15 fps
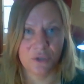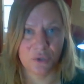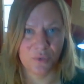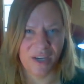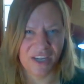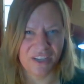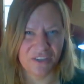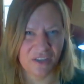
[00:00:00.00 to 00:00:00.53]

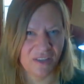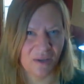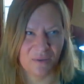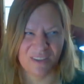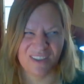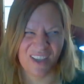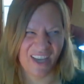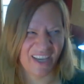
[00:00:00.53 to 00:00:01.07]
situation that
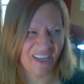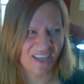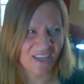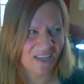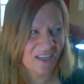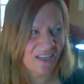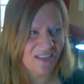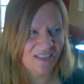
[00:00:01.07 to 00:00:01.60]
was like,
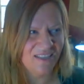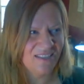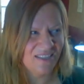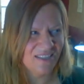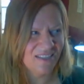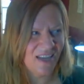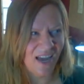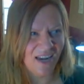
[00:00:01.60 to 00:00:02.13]
this
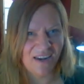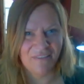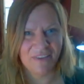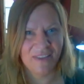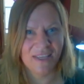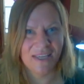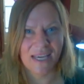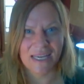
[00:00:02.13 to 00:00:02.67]
is not
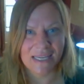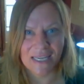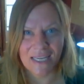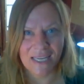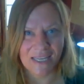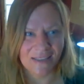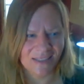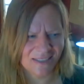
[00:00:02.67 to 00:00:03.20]
everything I need.